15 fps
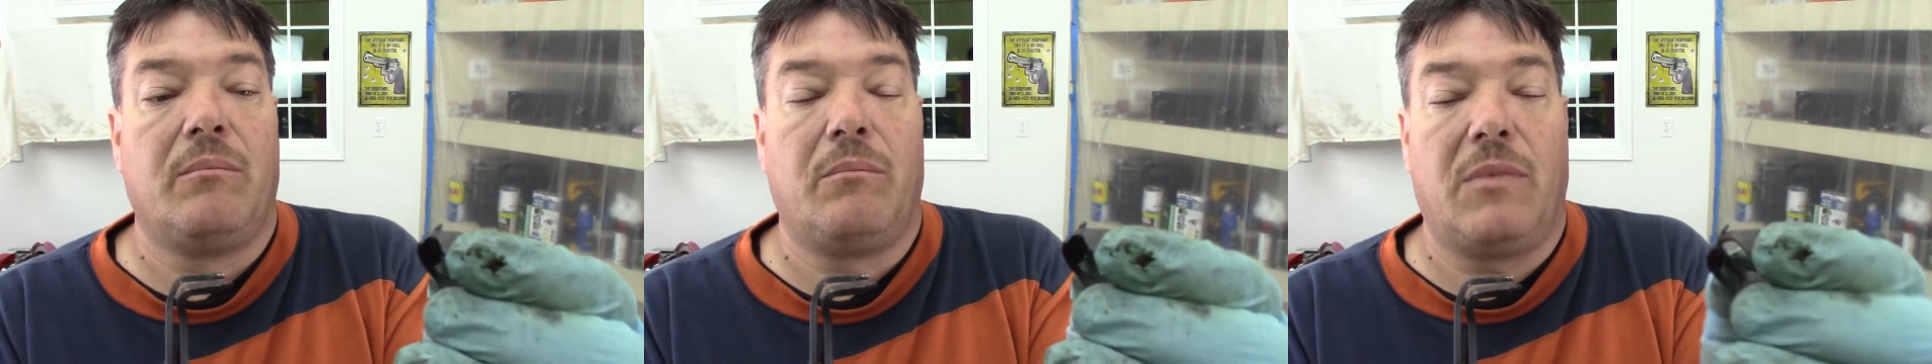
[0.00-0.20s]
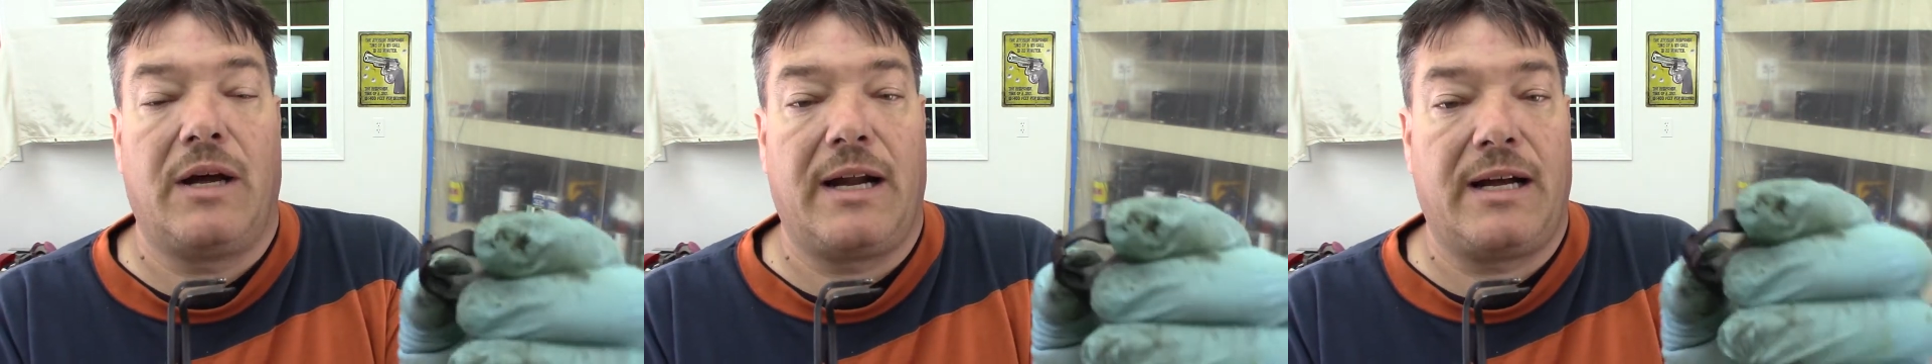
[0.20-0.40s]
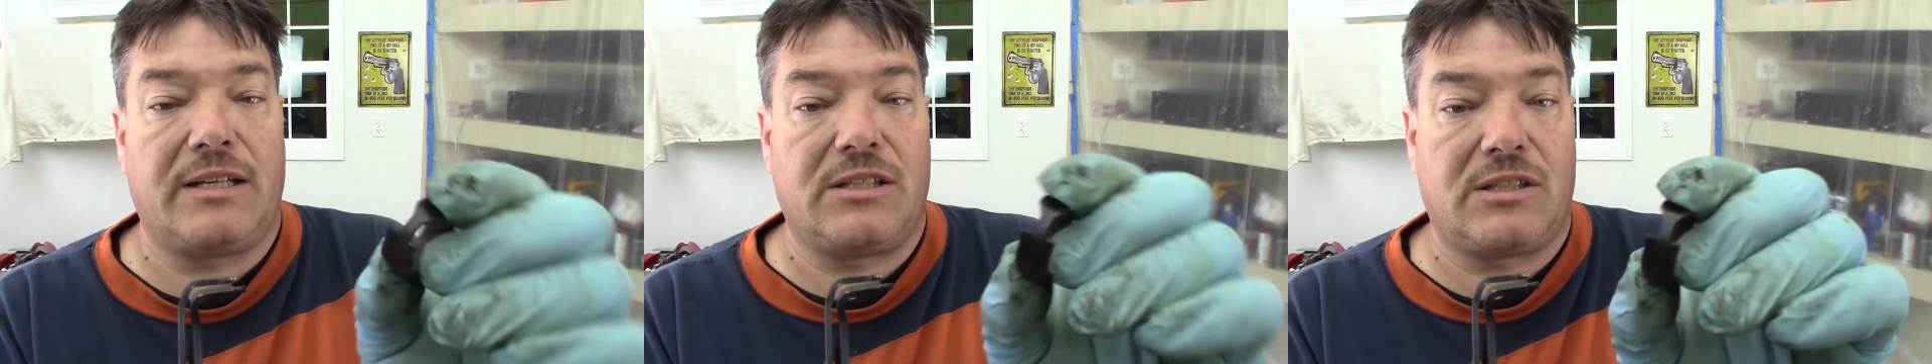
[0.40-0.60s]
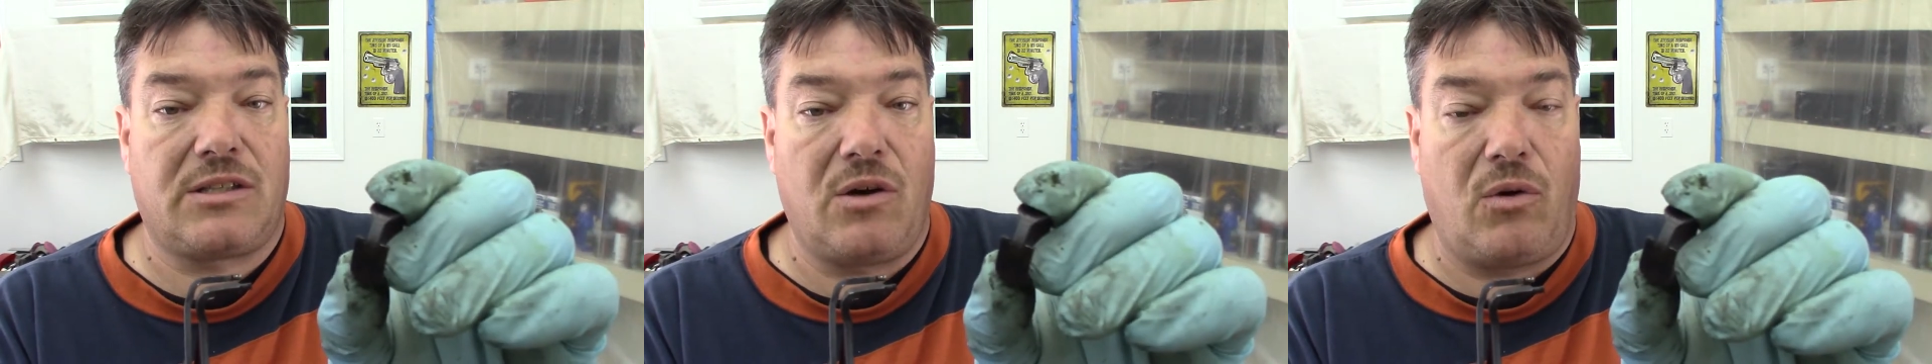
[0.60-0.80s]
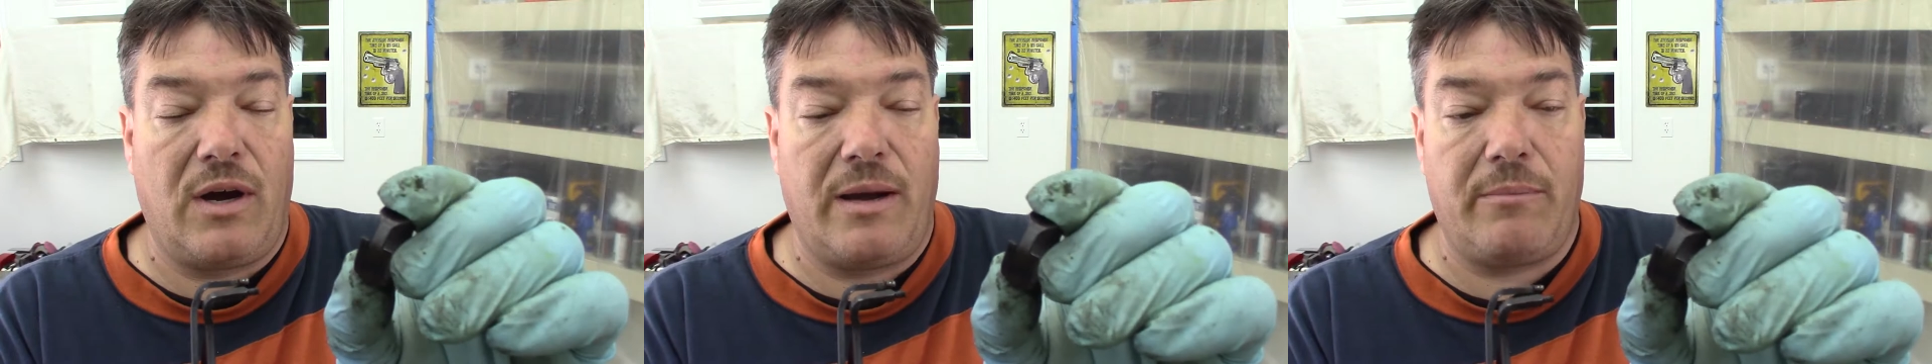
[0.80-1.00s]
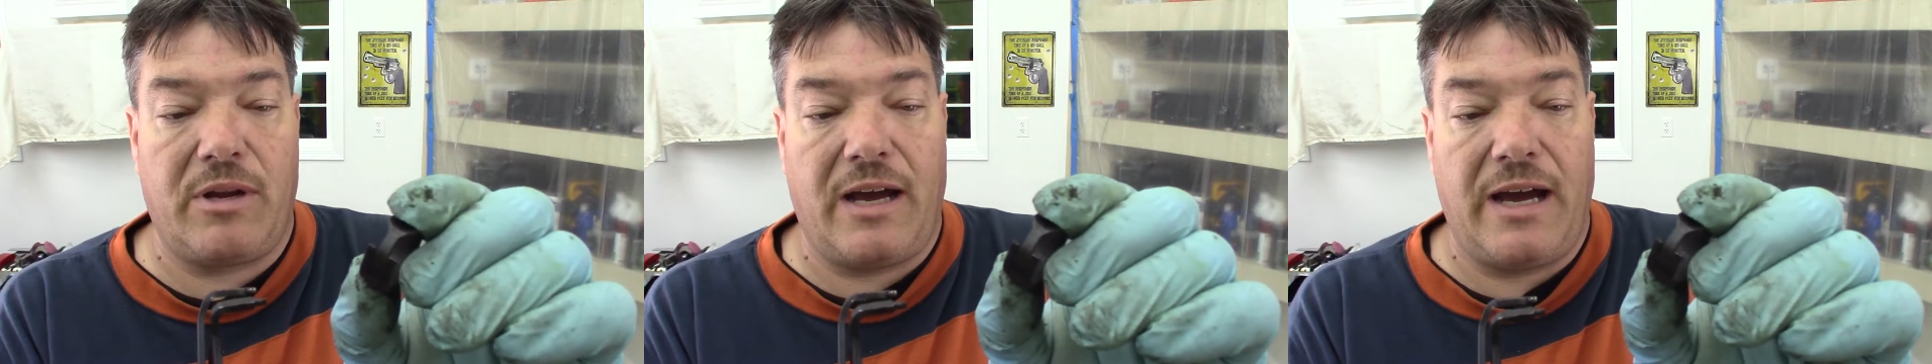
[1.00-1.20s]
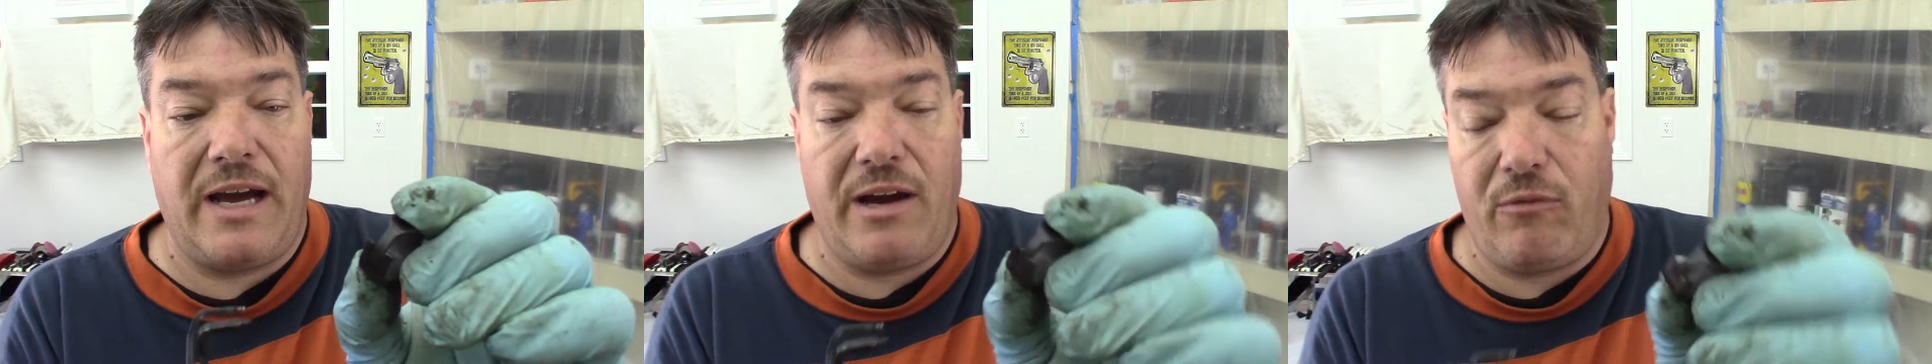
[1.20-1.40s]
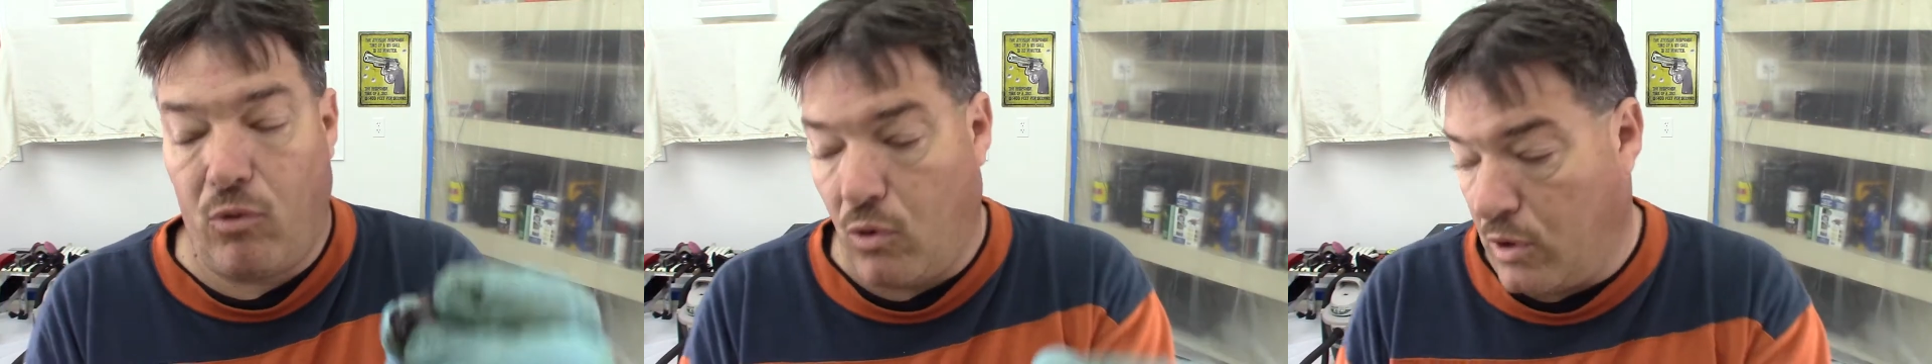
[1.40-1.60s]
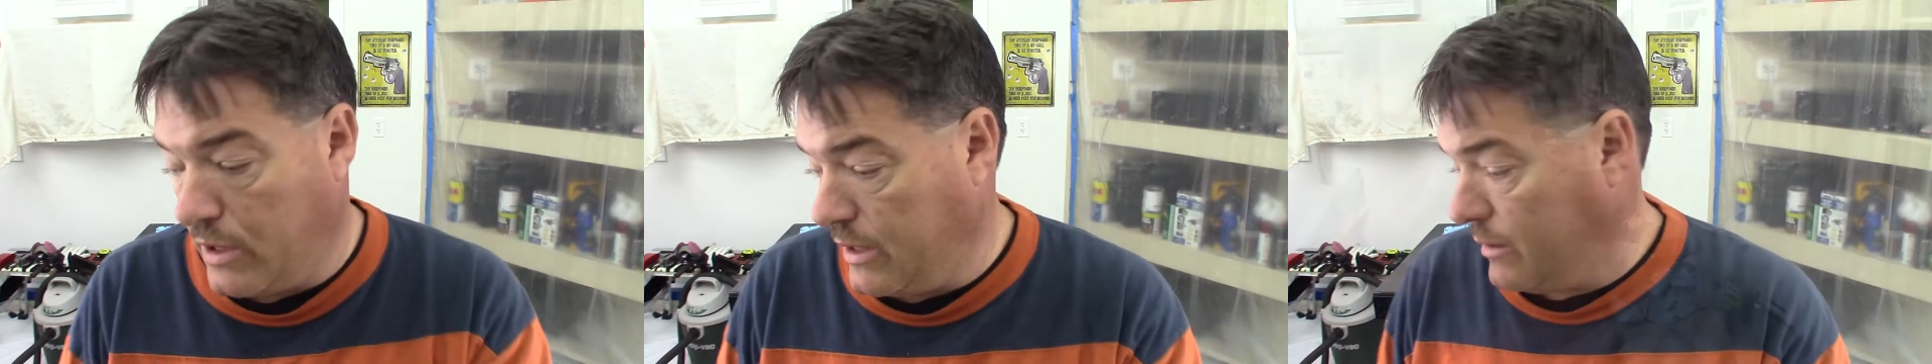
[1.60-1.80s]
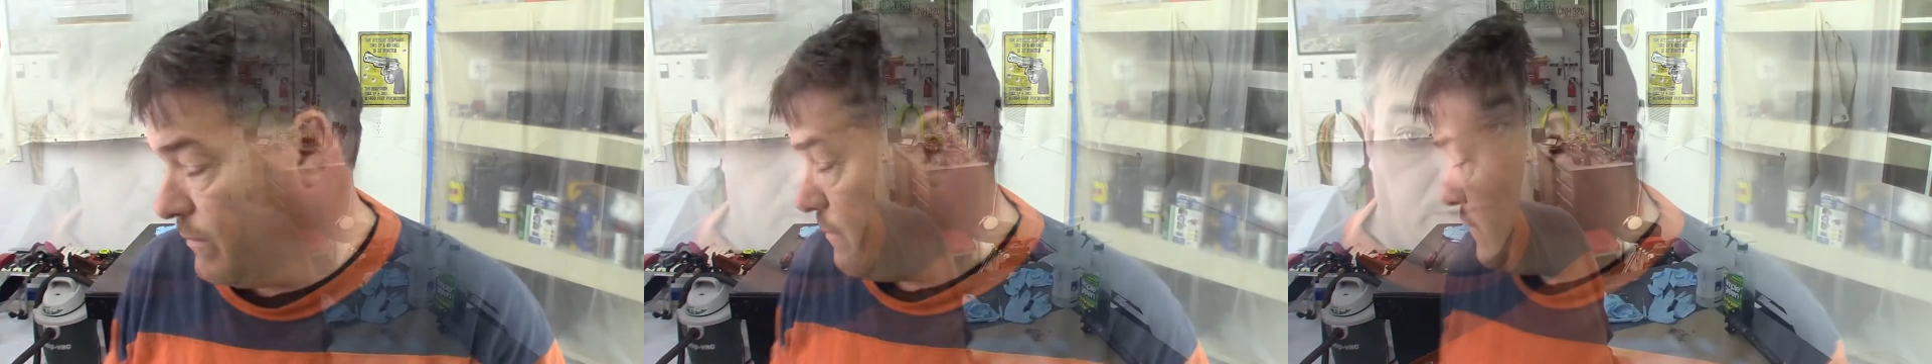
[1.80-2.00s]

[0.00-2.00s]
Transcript: but I just don't happen to have one.